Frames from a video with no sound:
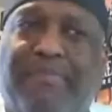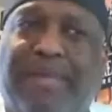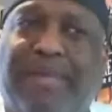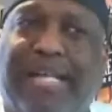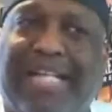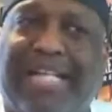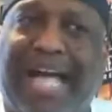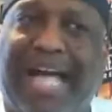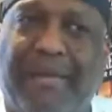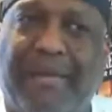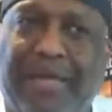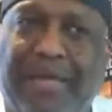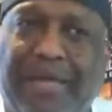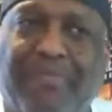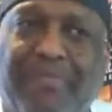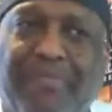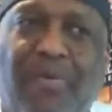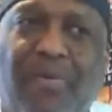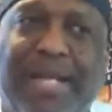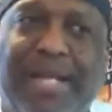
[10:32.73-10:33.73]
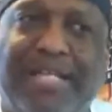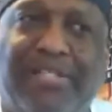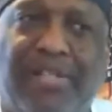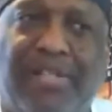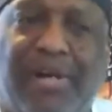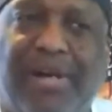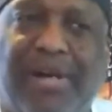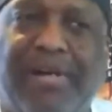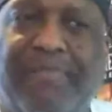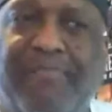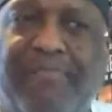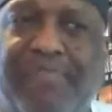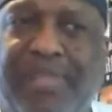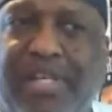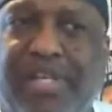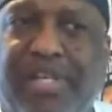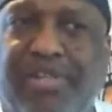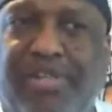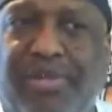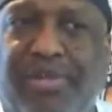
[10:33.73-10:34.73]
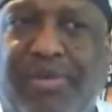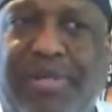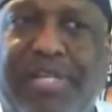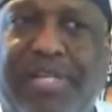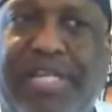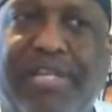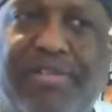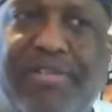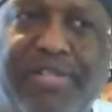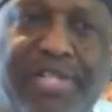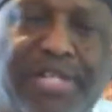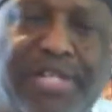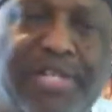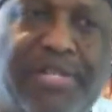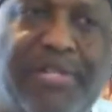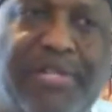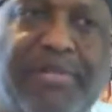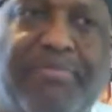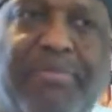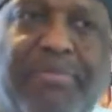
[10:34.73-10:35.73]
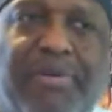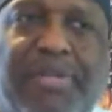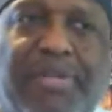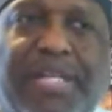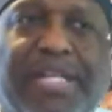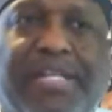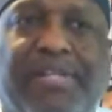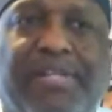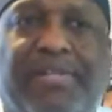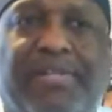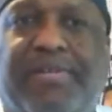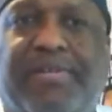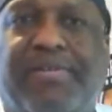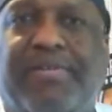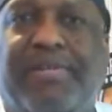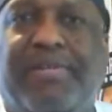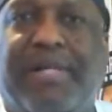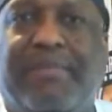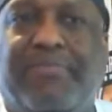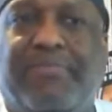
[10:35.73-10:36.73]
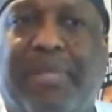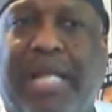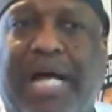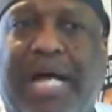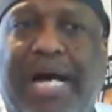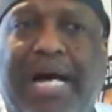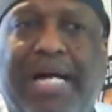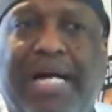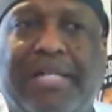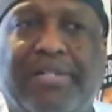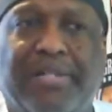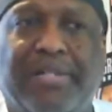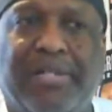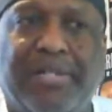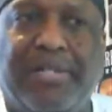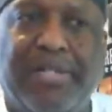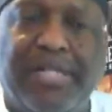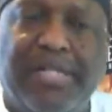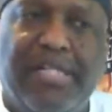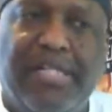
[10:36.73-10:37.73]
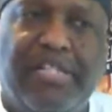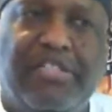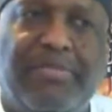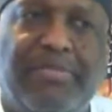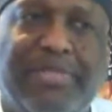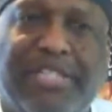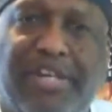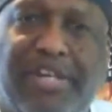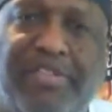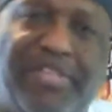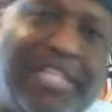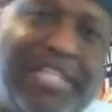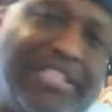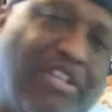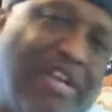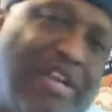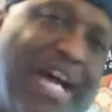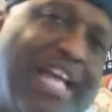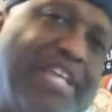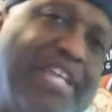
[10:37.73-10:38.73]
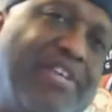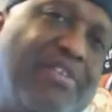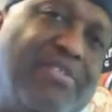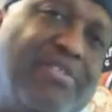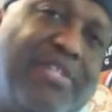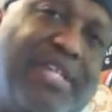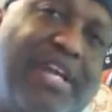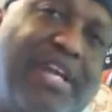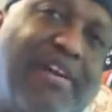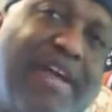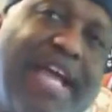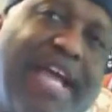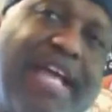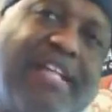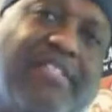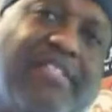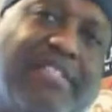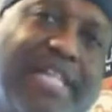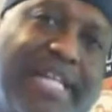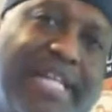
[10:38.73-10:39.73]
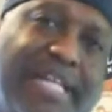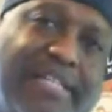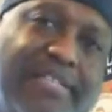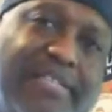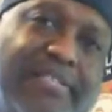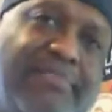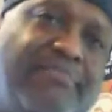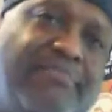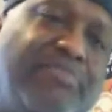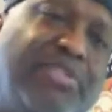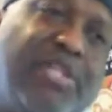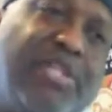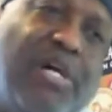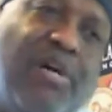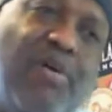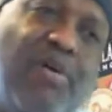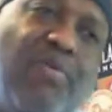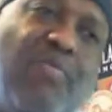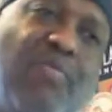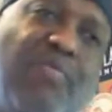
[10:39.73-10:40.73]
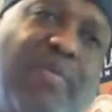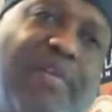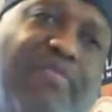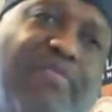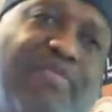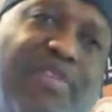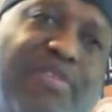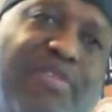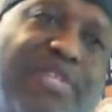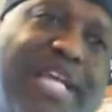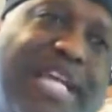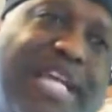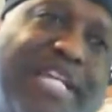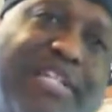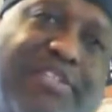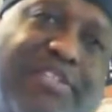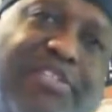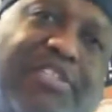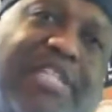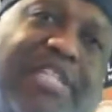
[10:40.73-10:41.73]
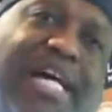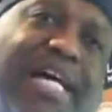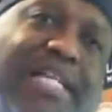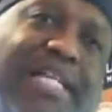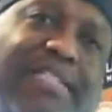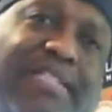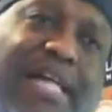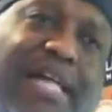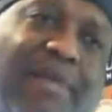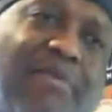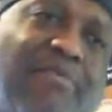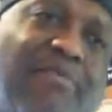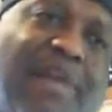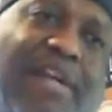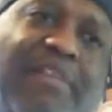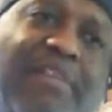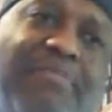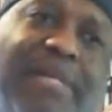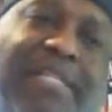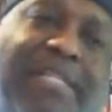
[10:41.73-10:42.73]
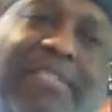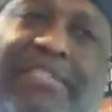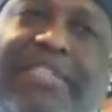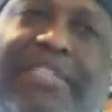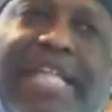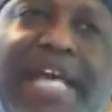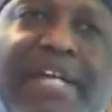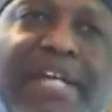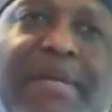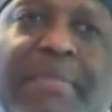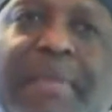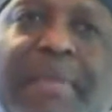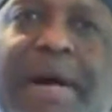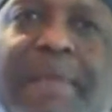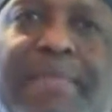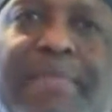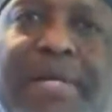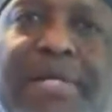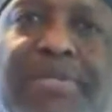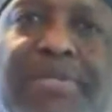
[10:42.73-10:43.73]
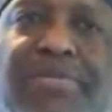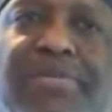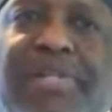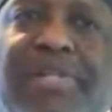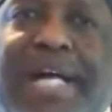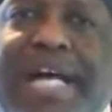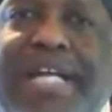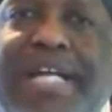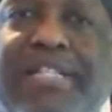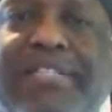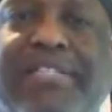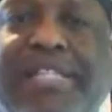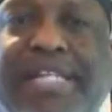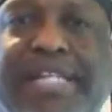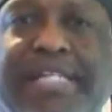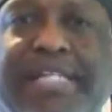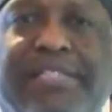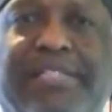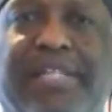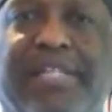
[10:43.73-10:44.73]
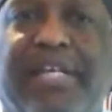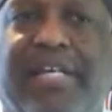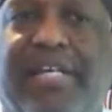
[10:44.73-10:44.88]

A lot of people, when they start doing YouTube or they do a blog or some of these other things, they're not using their analytics. So if you take your sites, I would recommend setting them up in Google Analytics,